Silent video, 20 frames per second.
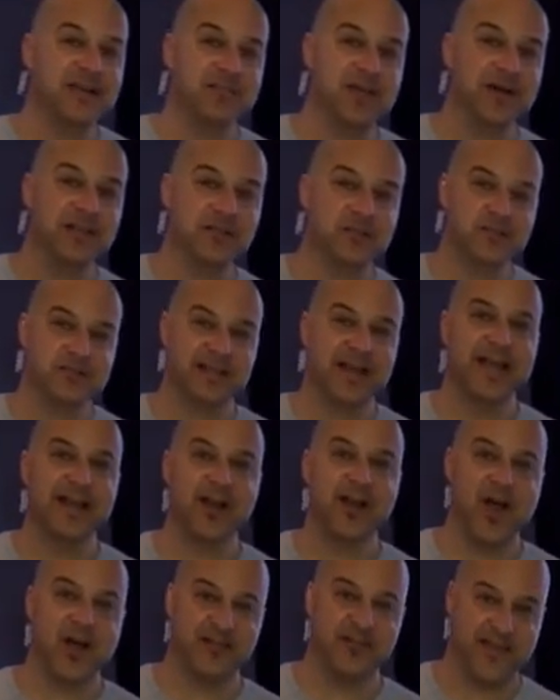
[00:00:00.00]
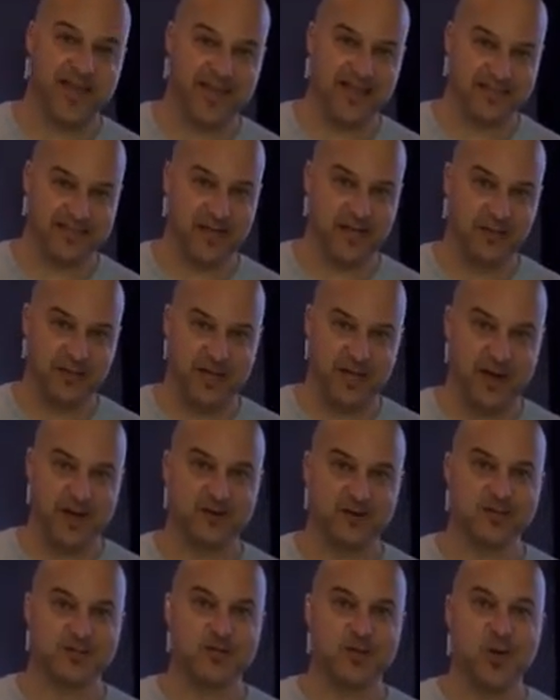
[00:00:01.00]
about those Nighthawk fans out
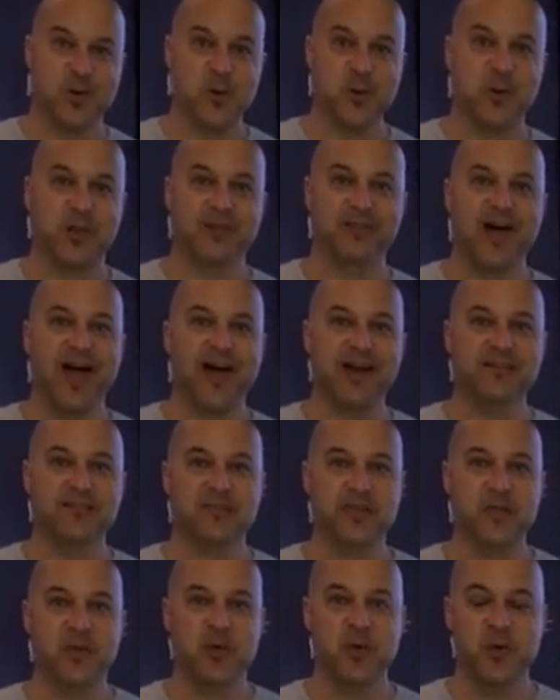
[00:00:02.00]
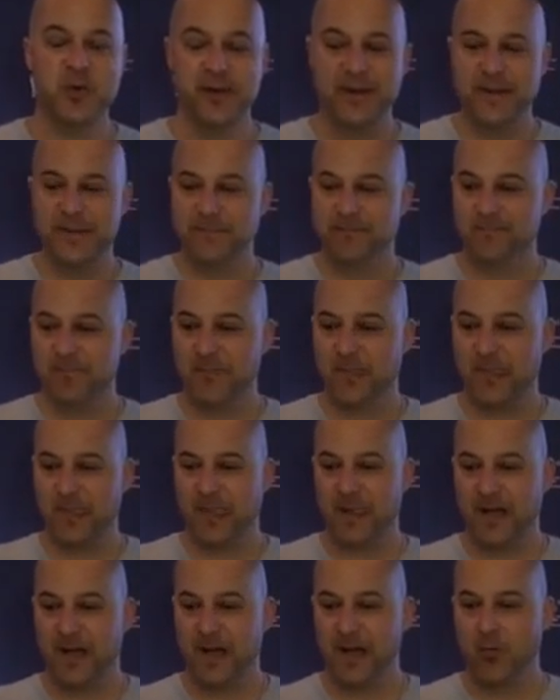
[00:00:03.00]
there. So a lot of you
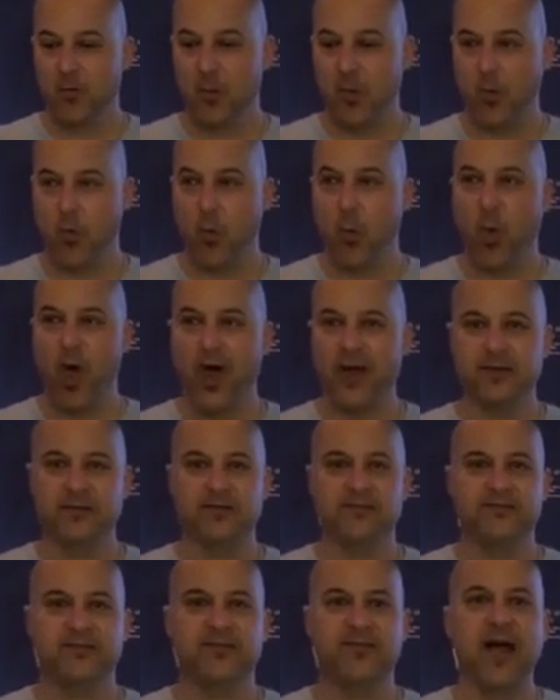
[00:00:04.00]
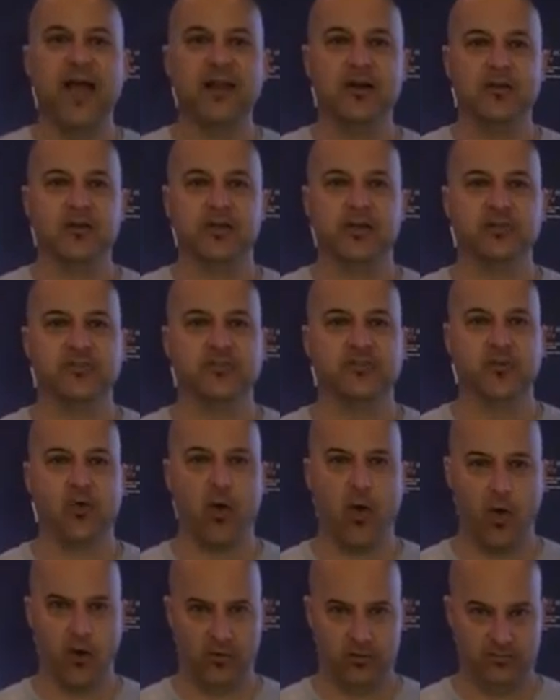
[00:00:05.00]
want finer
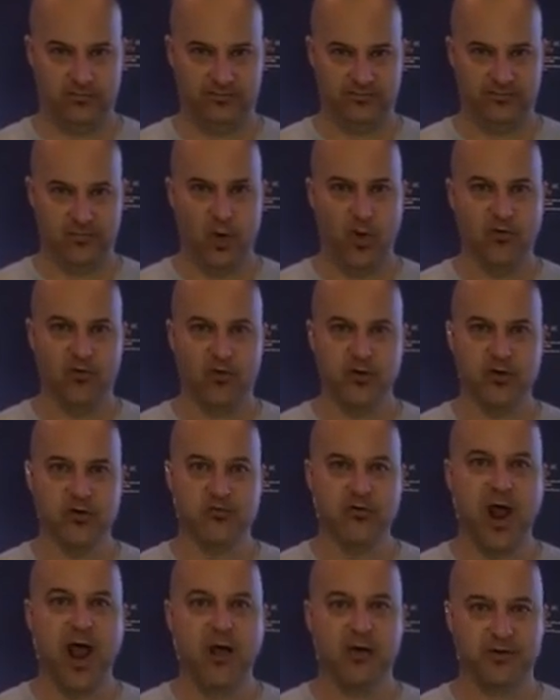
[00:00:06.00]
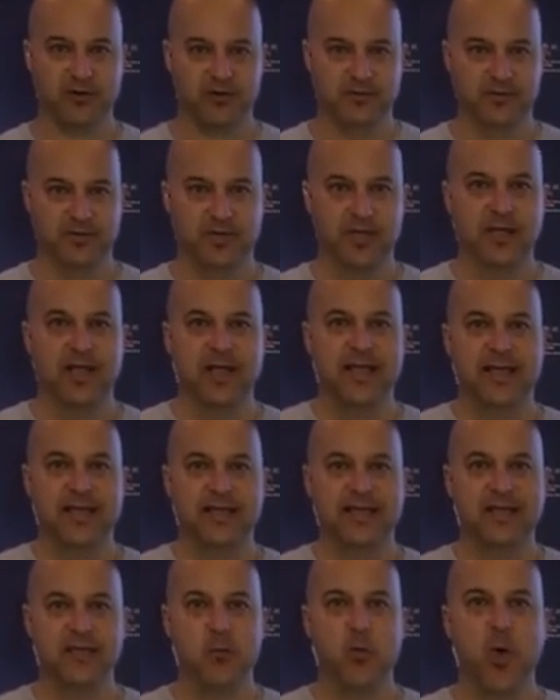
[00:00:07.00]
control over your router.
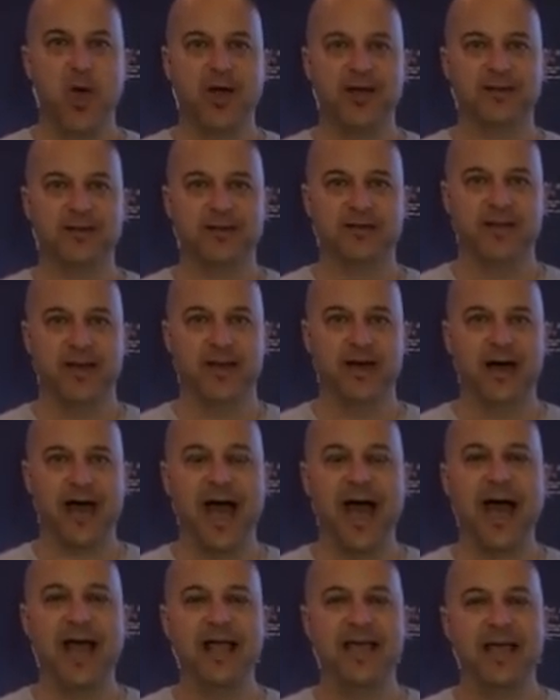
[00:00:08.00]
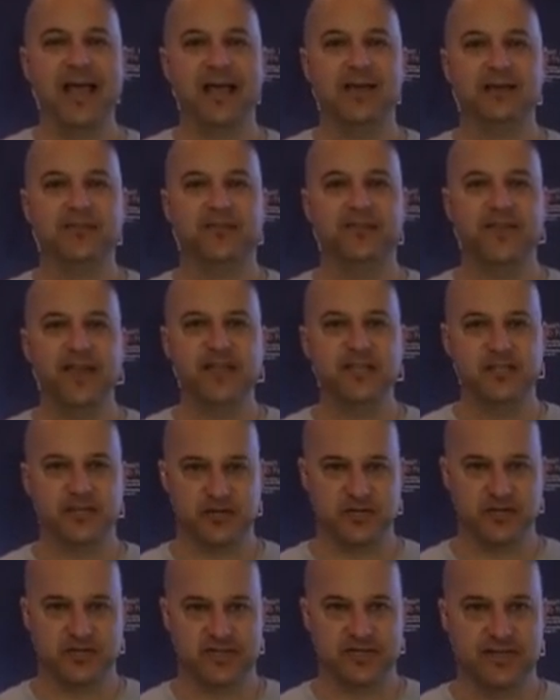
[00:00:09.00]
You want the high-end
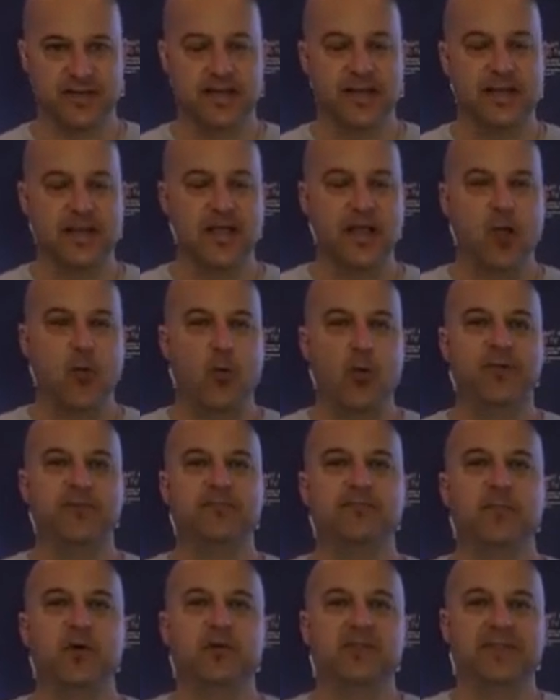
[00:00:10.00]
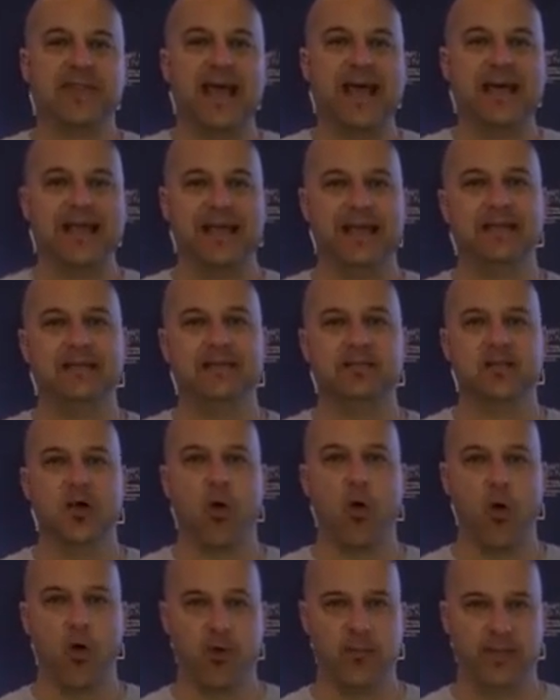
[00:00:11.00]
features. We've put that into
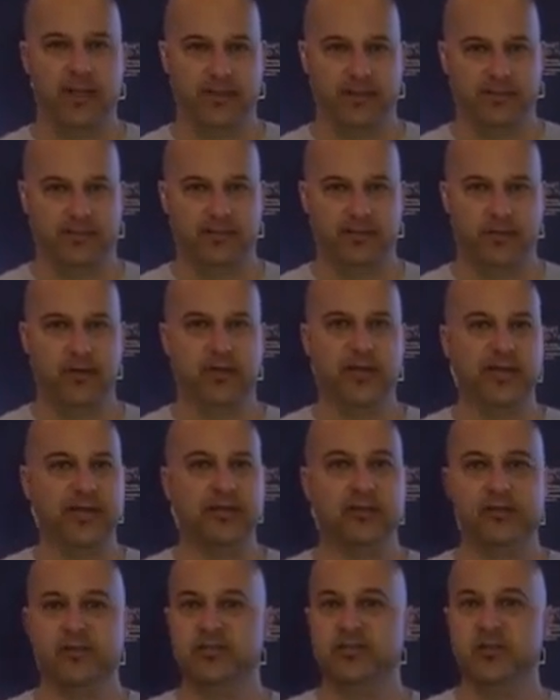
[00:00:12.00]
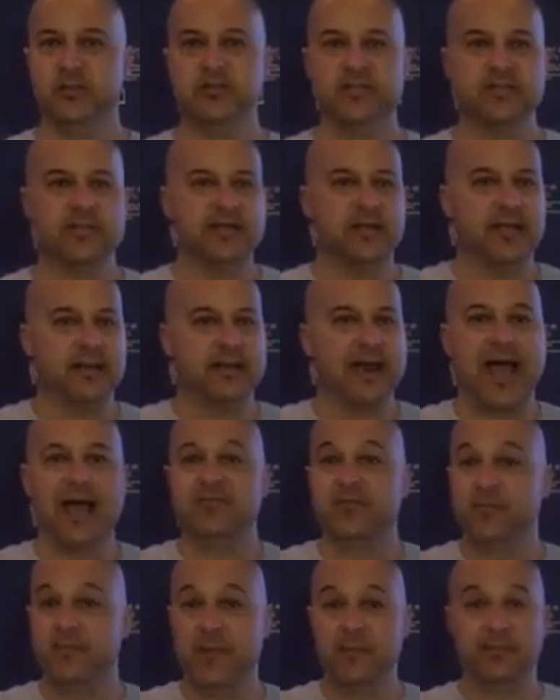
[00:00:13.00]
Orbi. You can either choose it and have
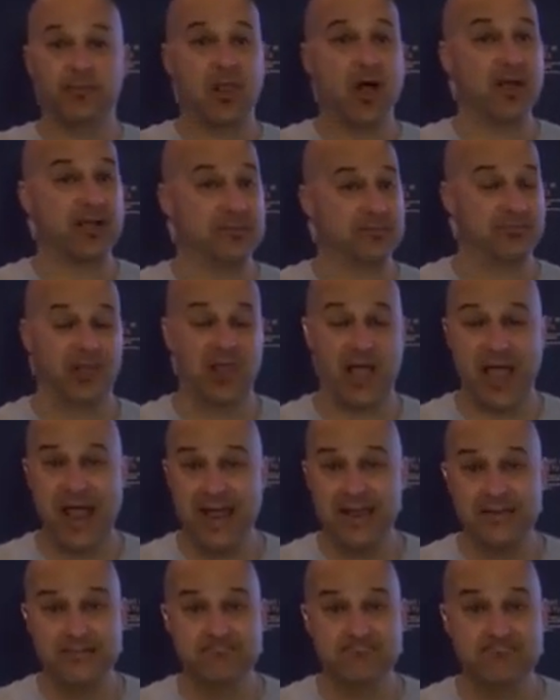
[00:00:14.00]
it be plug and play,